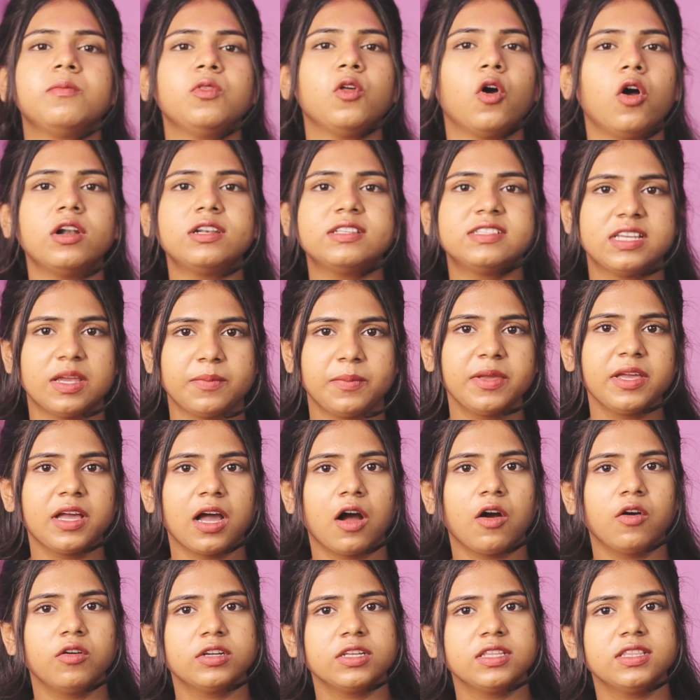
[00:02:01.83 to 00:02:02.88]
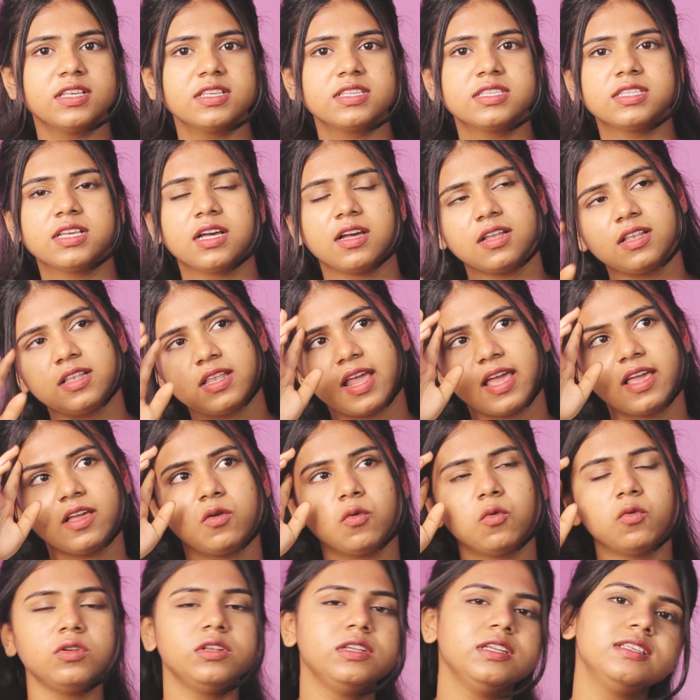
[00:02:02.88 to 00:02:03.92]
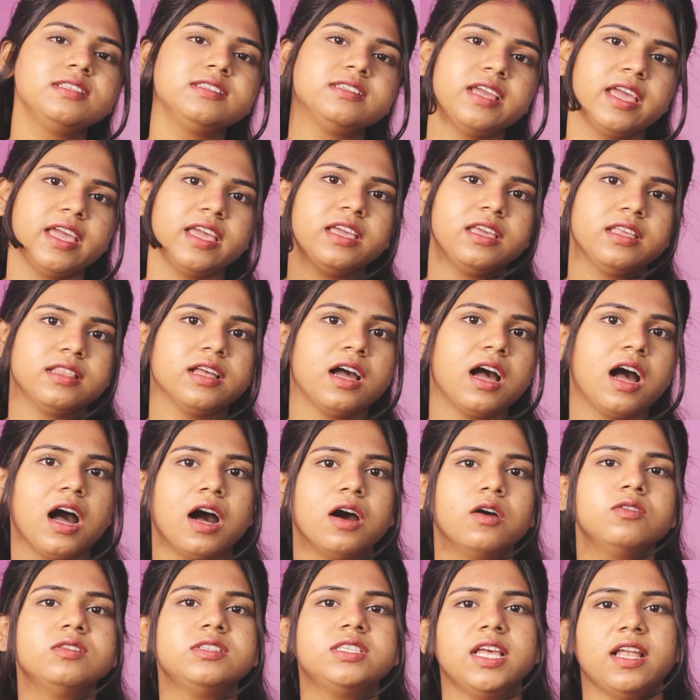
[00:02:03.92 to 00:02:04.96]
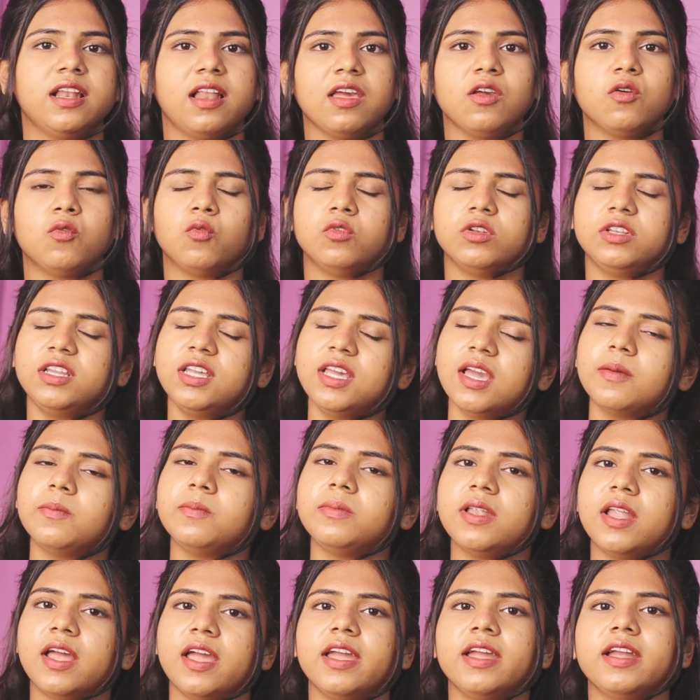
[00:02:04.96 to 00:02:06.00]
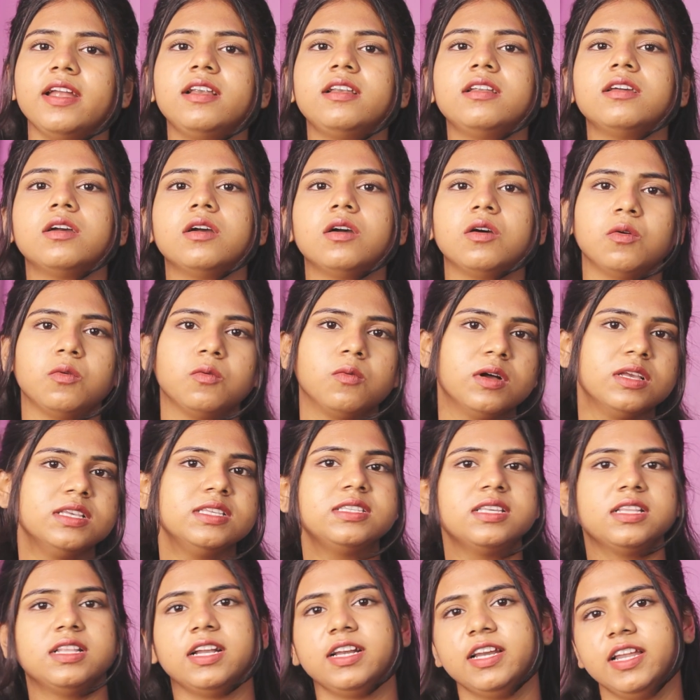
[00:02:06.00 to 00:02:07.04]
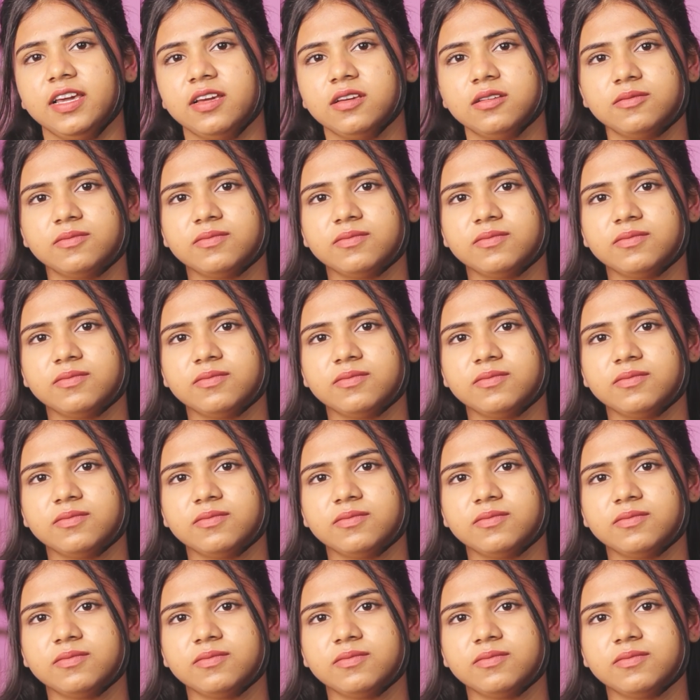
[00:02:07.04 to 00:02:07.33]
not stepping out in the sun, like only staying in the house, then I only apply it once in a day.